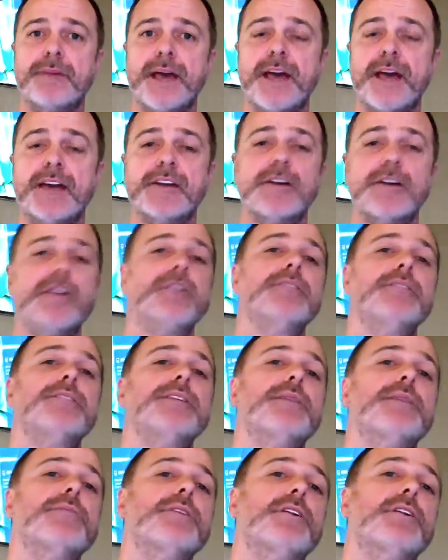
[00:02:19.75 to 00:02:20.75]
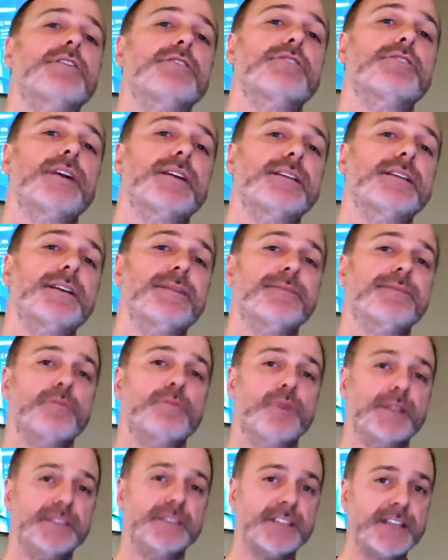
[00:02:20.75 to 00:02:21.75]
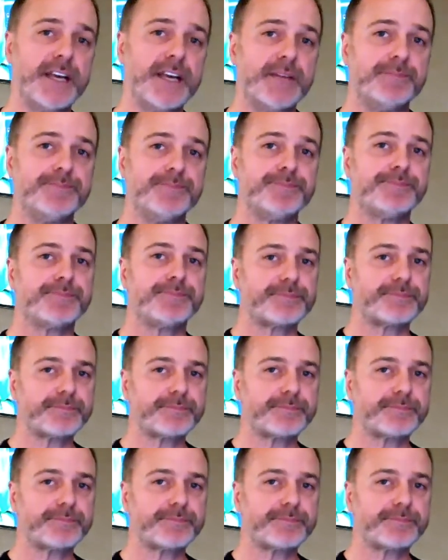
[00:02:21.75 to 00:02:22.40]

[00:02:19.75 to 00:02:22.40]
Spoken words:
ban on subcontracting. Once again,